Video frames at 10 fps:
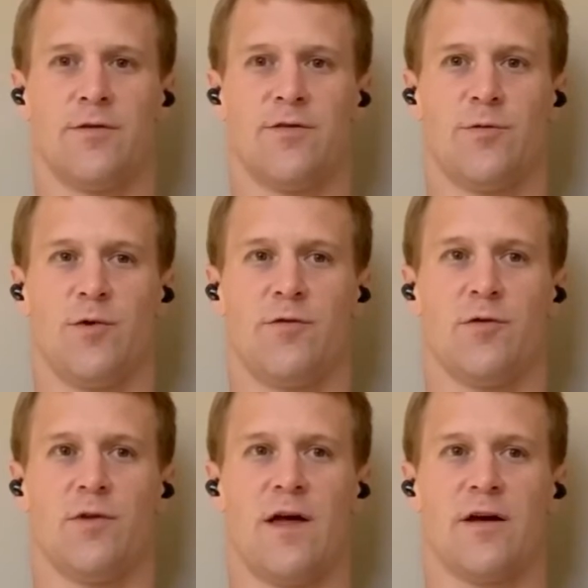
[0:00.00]
Somewhat of a
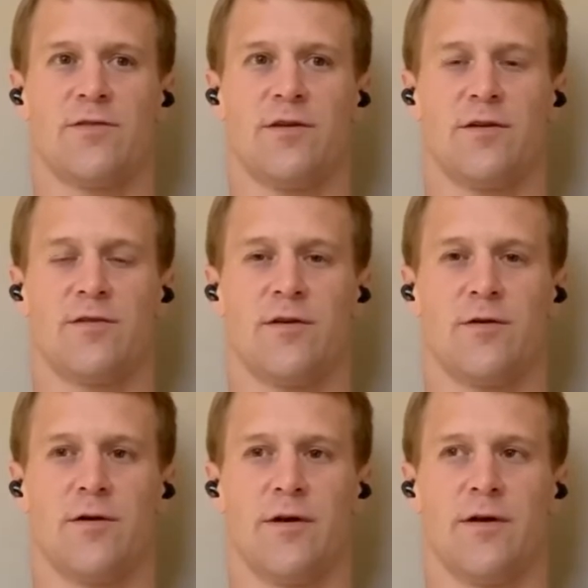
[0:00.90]
relaxed exhale
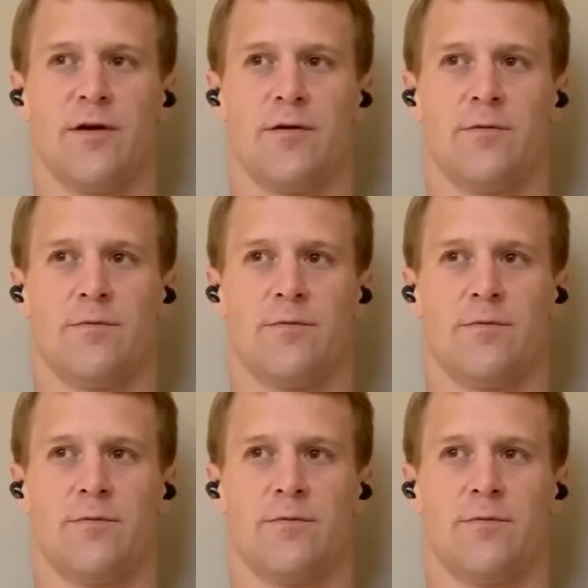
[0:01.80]
right now.